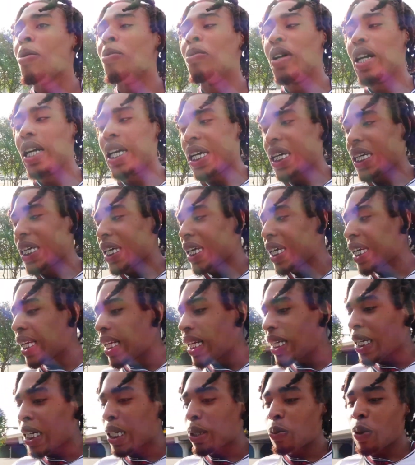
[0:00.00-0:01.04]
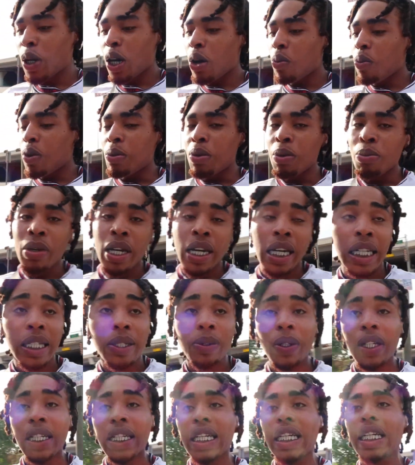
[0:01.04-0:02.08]
But just bear with me, man. It's
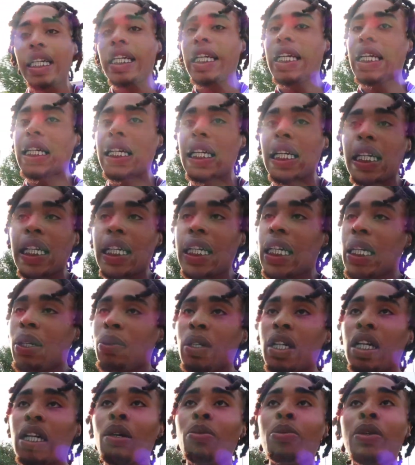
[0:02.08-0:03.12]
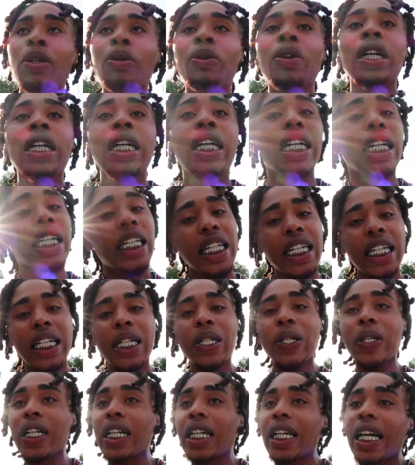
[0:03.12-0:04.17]
gonna get lit, though. You know, we gonna be with the, uh, you
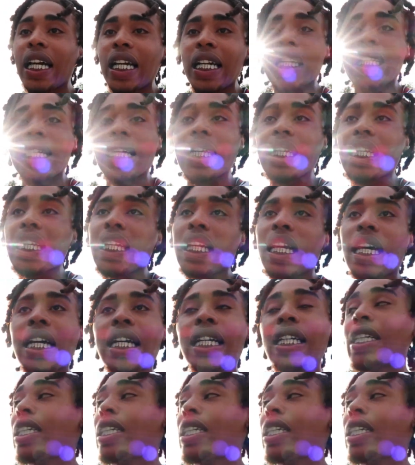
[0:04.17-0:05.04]
know, with the ladies at tonight.